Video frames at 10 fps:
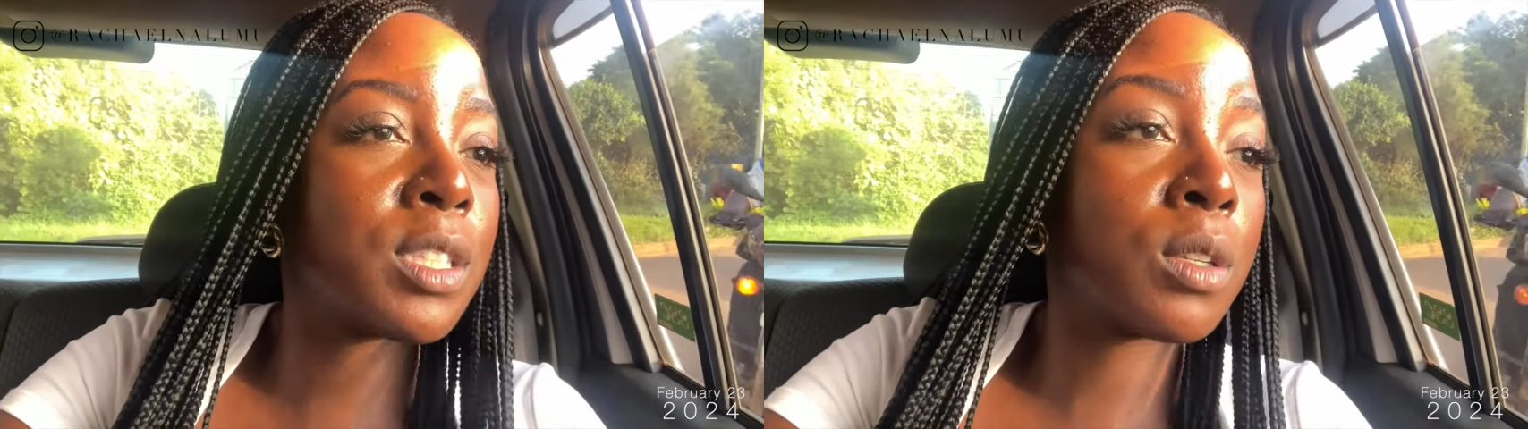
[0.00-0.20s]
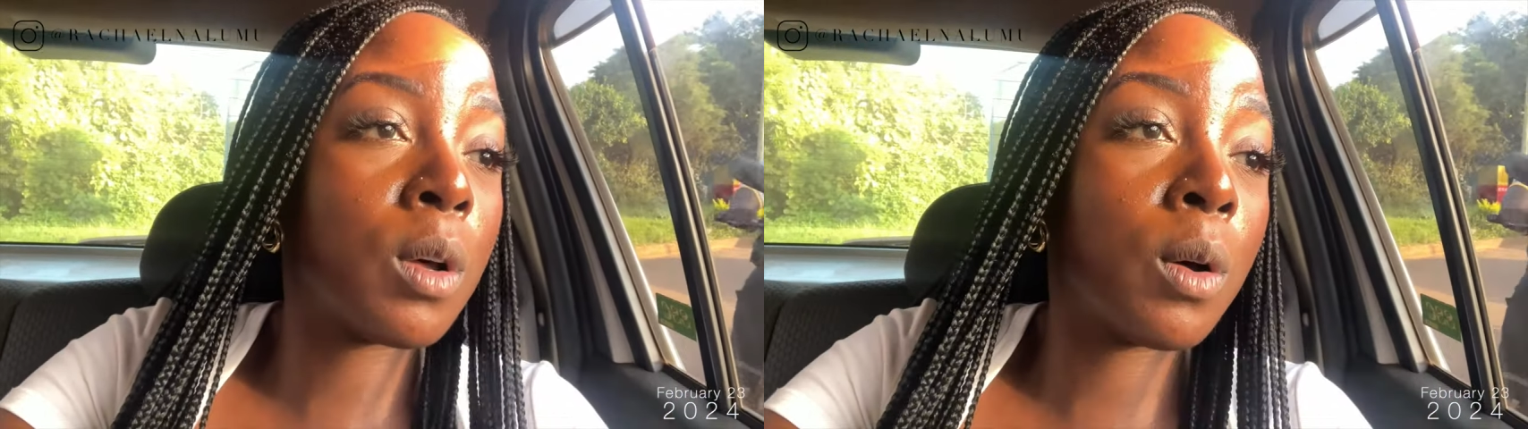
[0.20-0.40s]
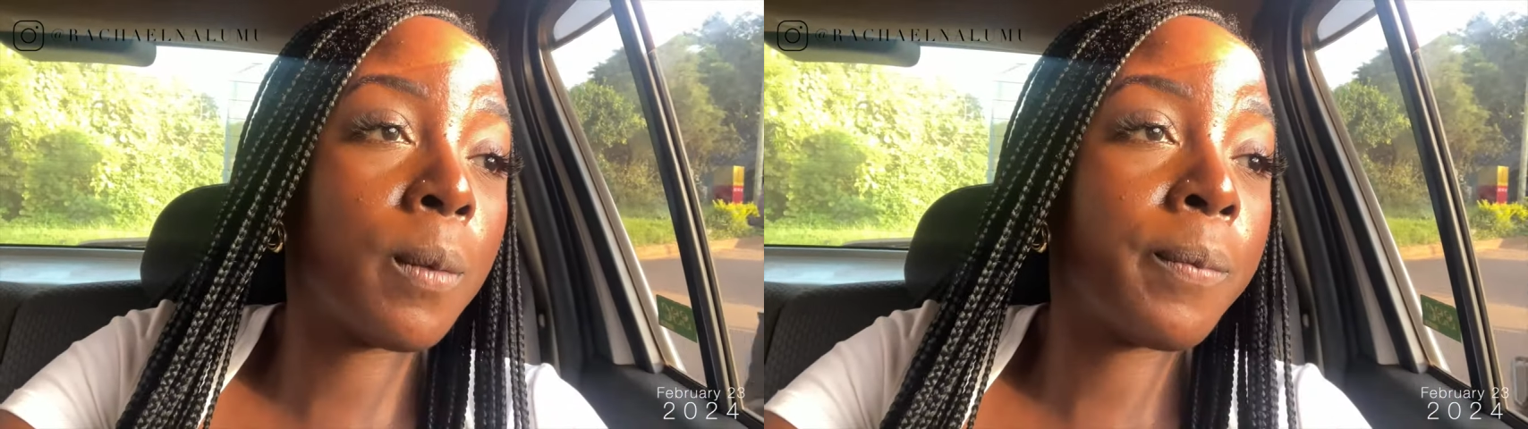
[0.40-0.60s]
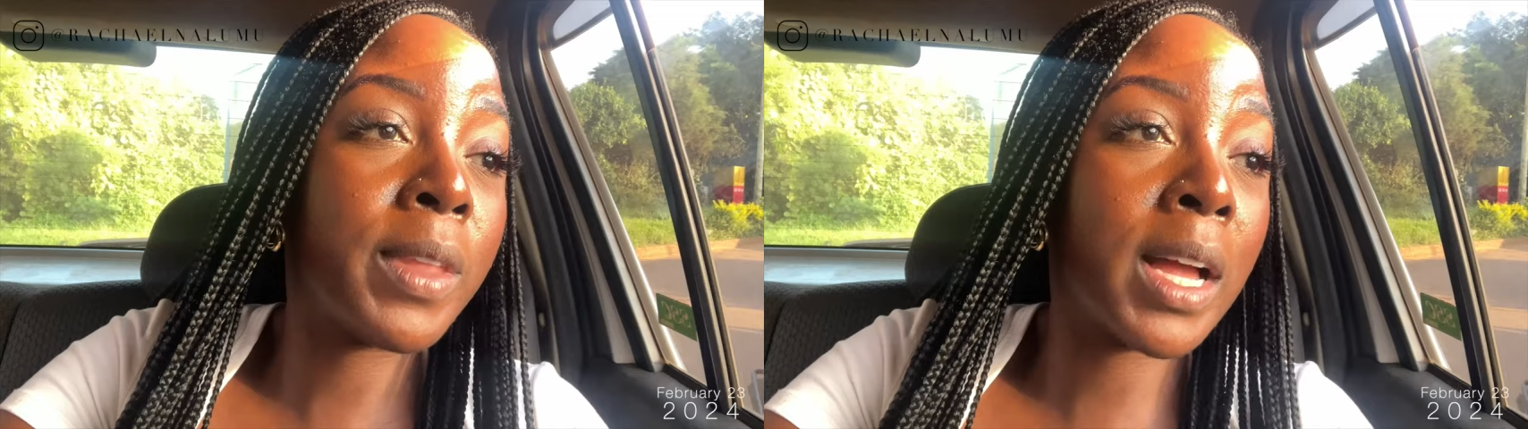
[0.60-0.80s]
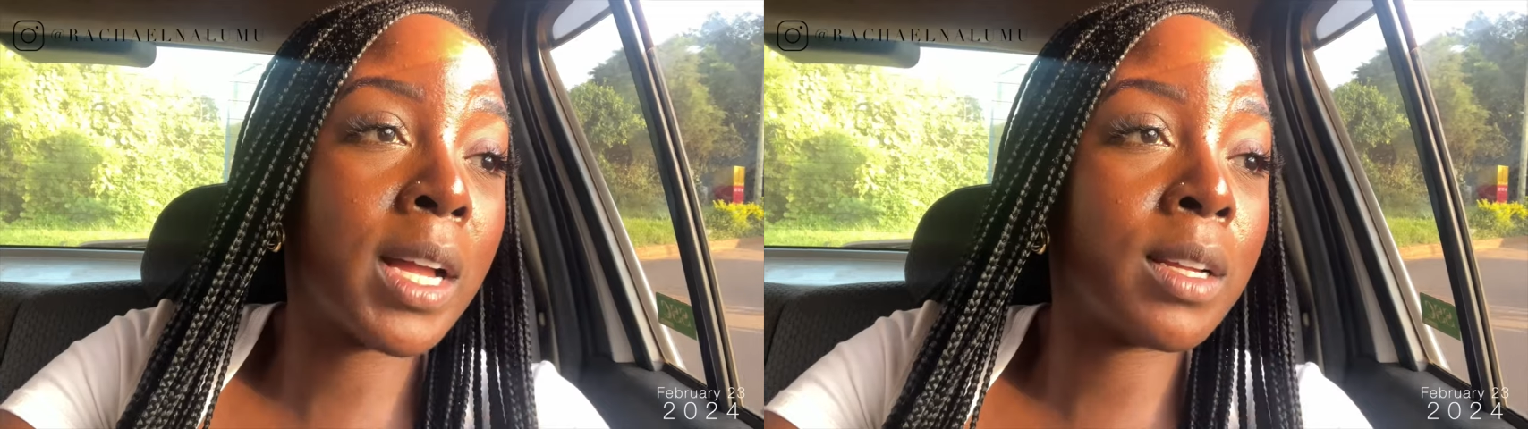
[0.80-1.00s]
So
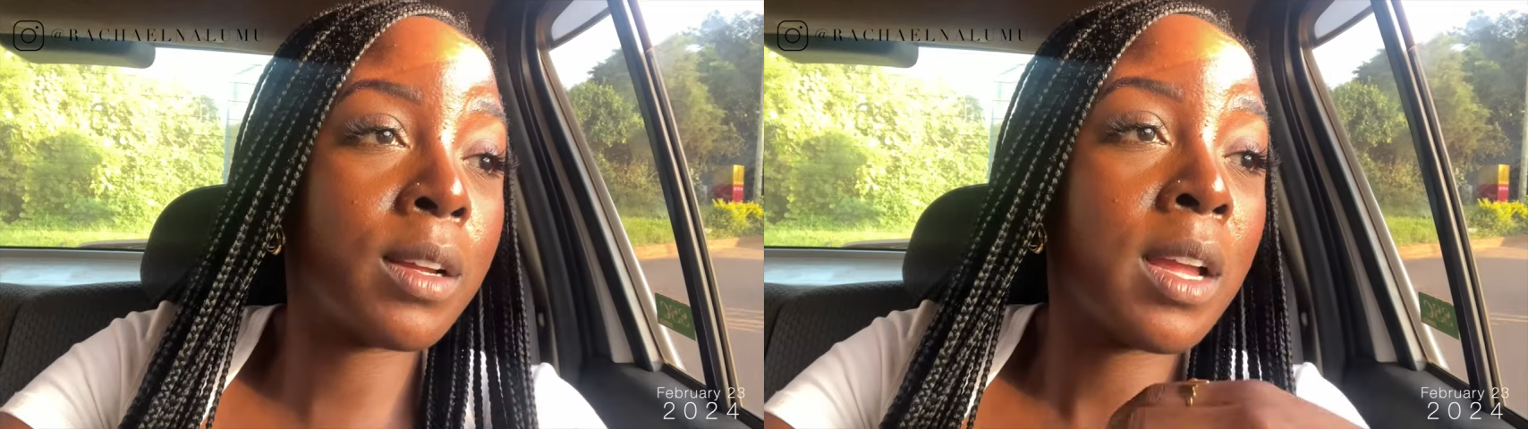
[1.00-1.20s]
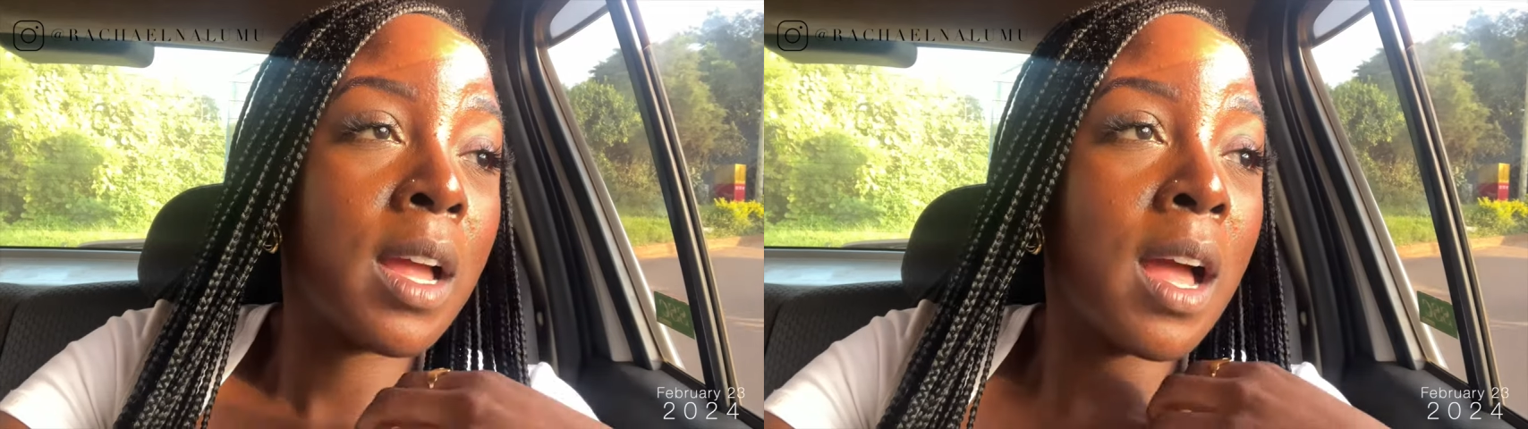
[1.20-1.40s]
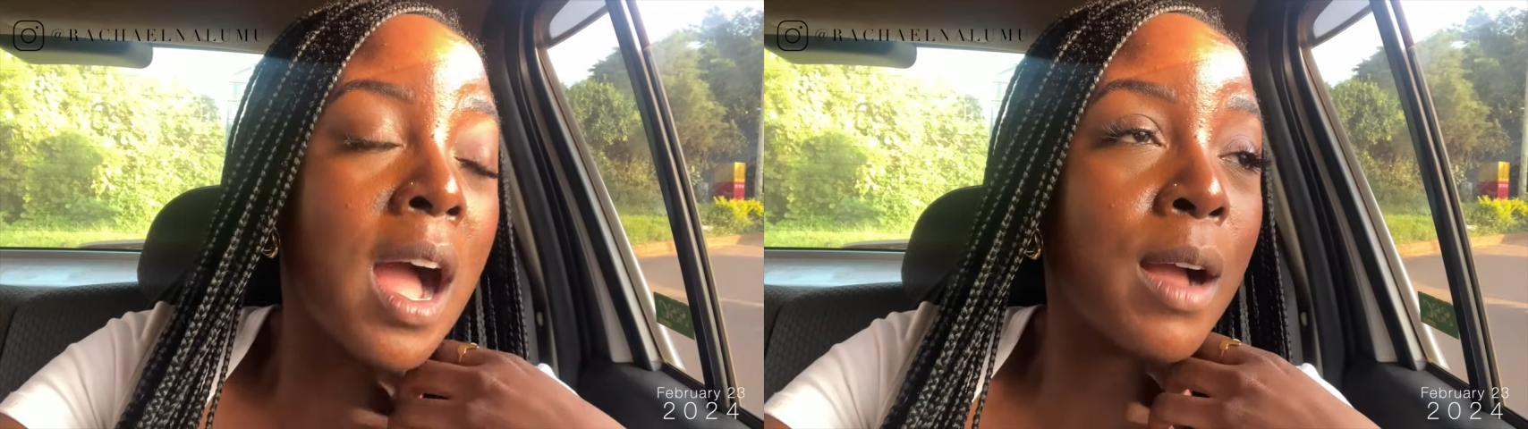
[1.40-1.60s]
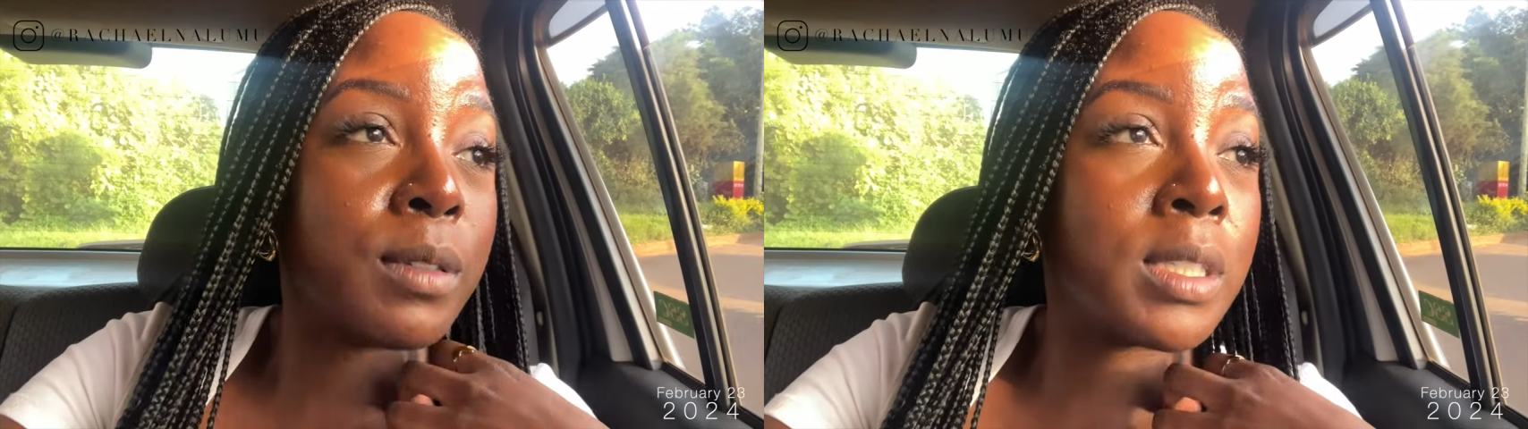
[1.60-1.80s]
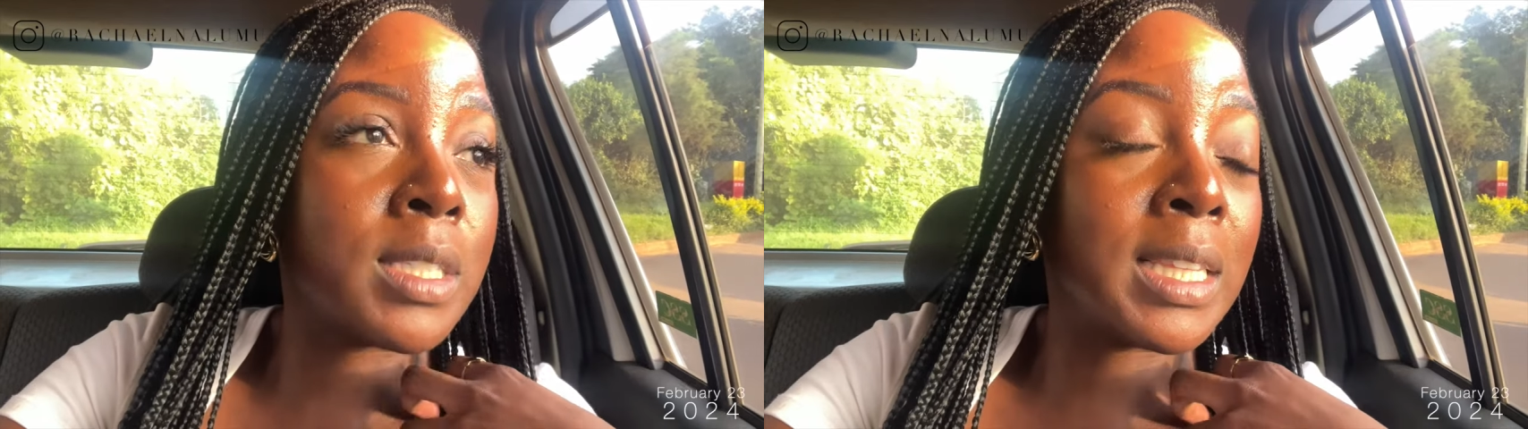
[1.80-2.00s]
that, I
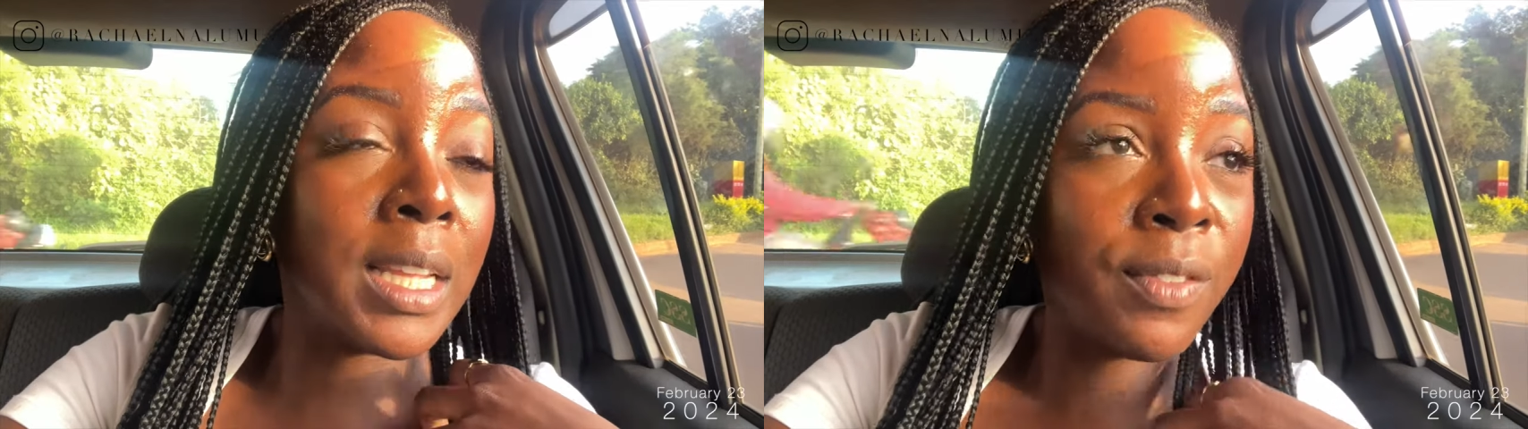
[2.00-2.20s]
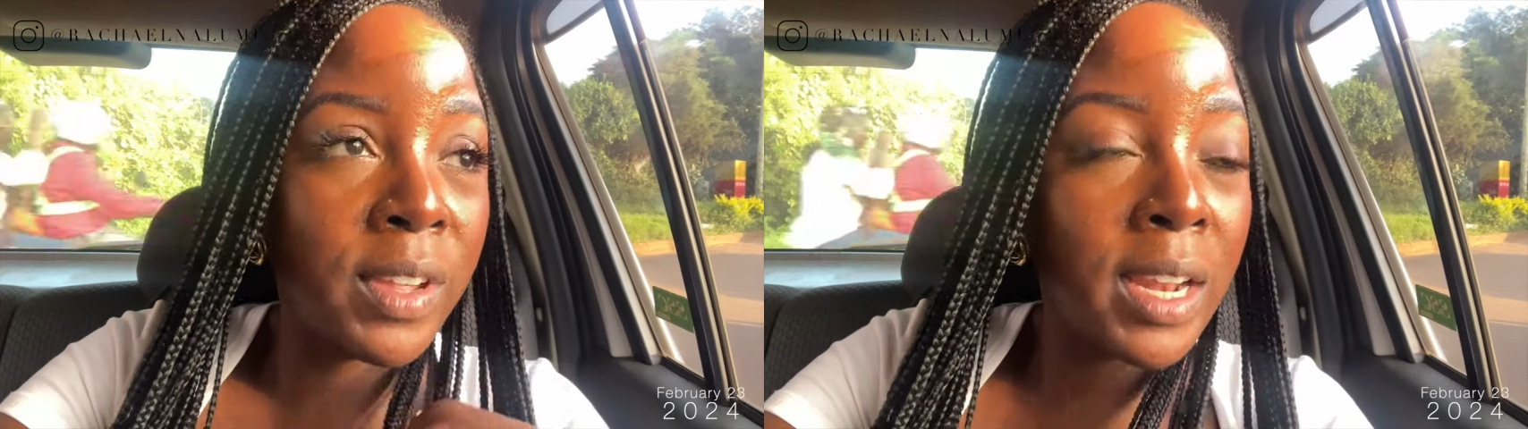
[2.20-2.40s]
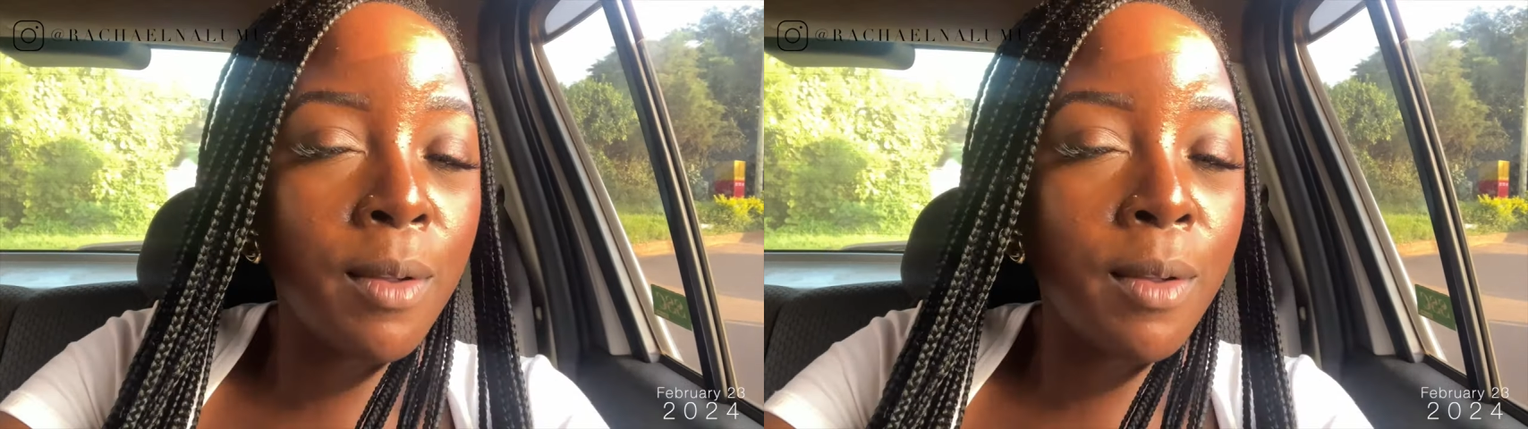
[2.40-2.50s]
was livid.